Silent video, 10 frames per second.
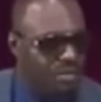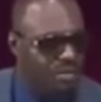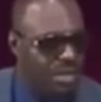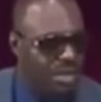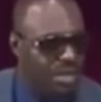down
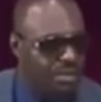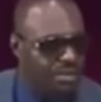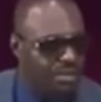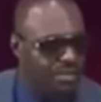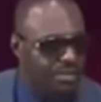the
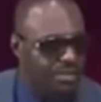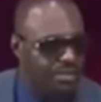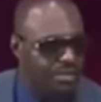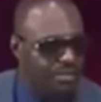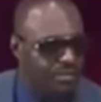line,
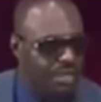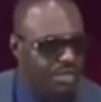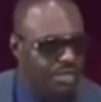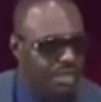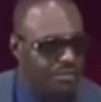the
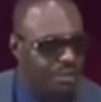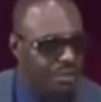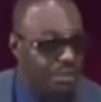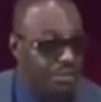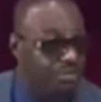reason I
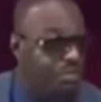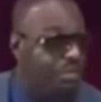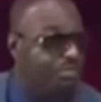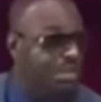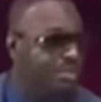felt
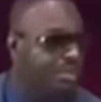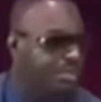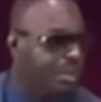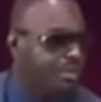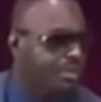extremely bitter
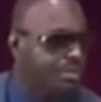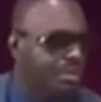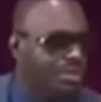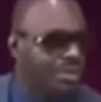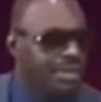about it
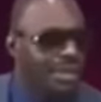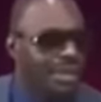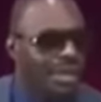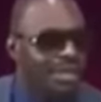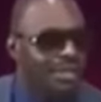was,
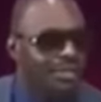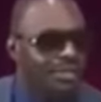at